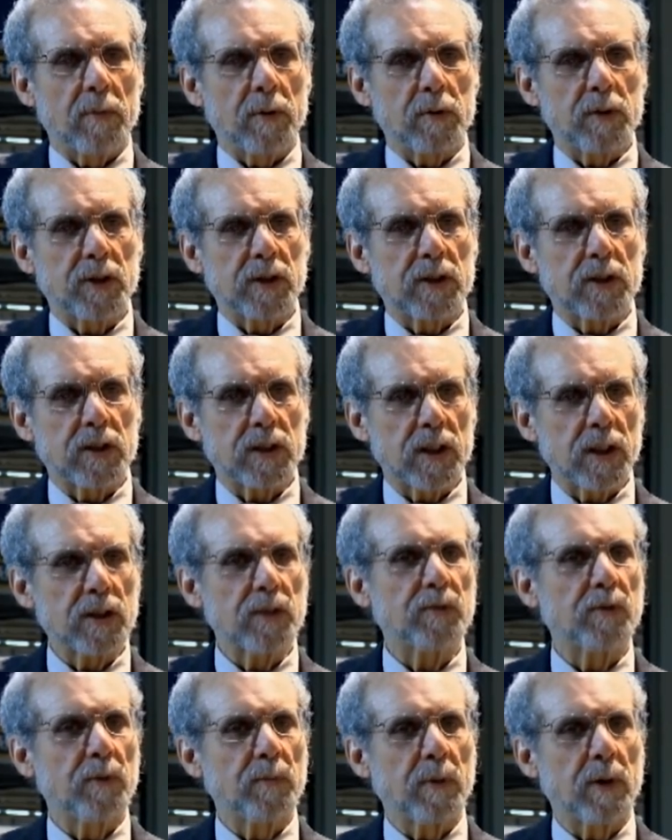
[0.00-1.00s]
most
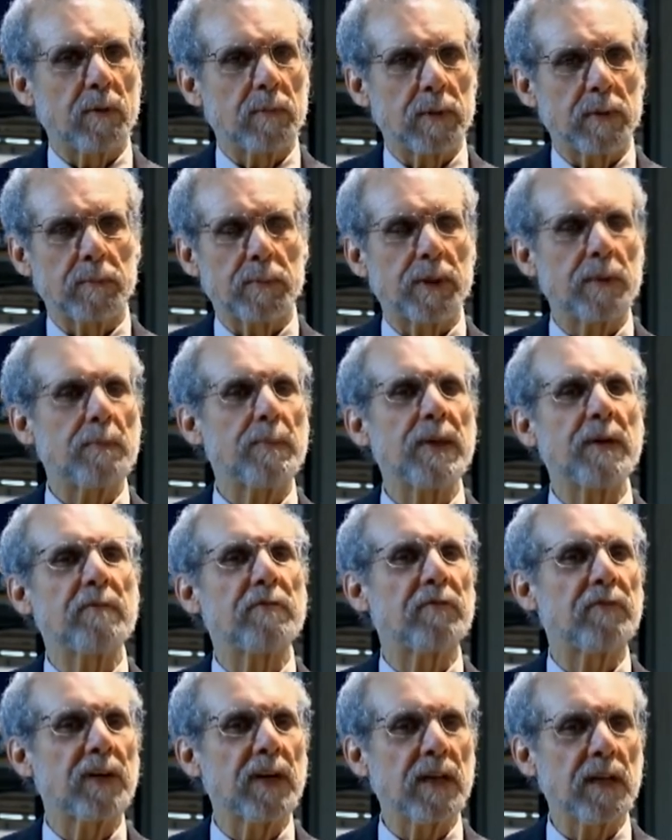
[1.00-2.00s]
successful moment, but a
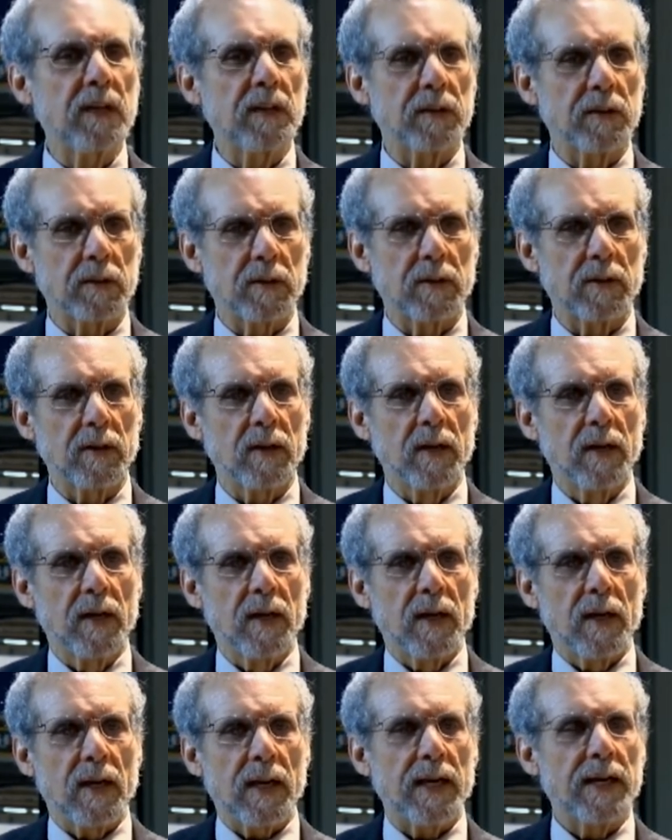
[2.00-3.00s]
big failure,
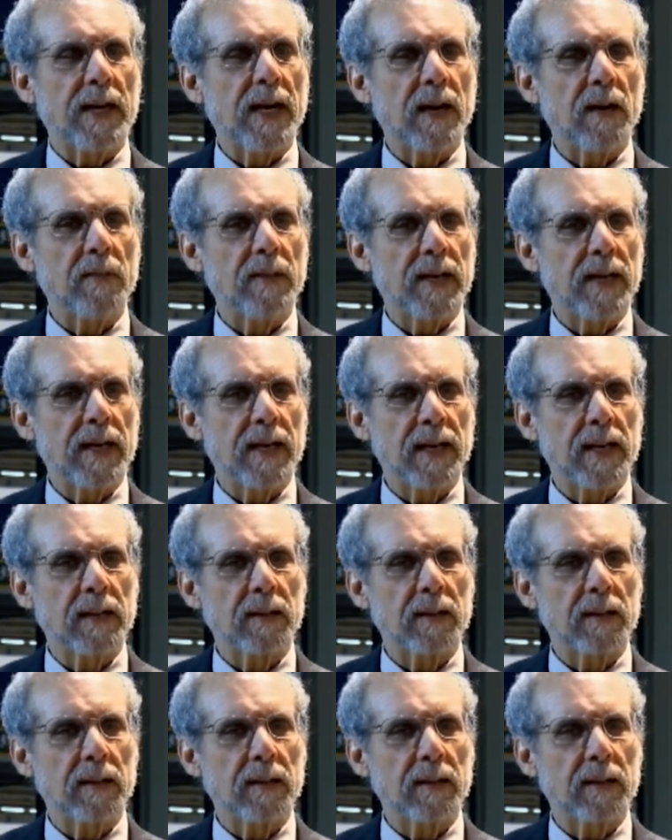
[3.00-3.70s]
and how they